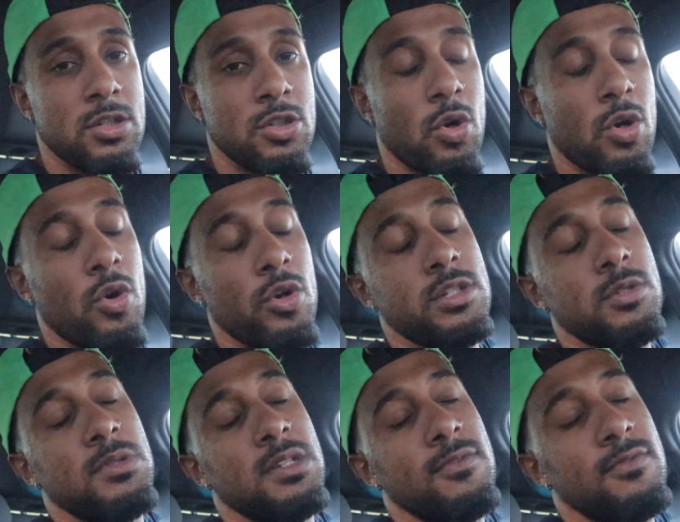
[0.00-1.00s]
you're going to
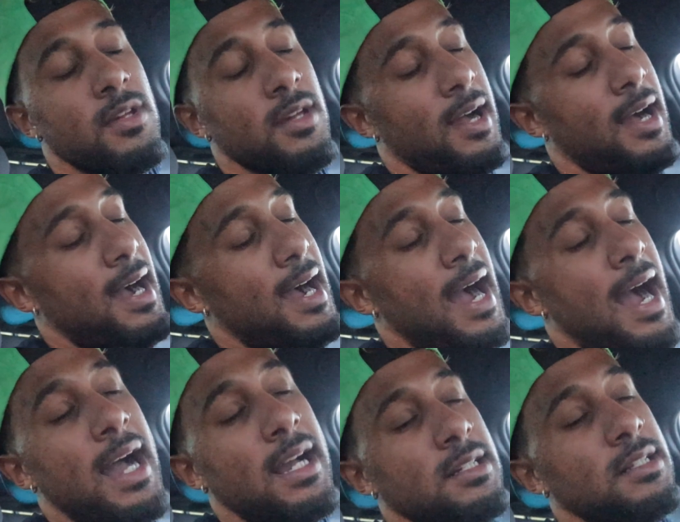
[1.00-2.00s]
be
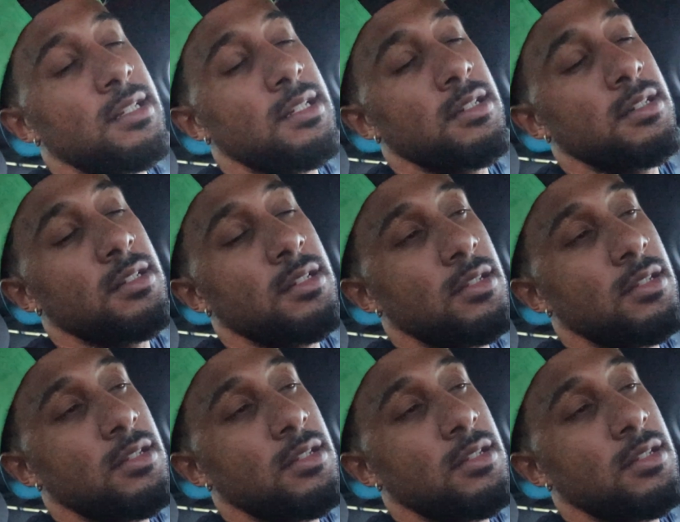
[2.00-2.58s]
highly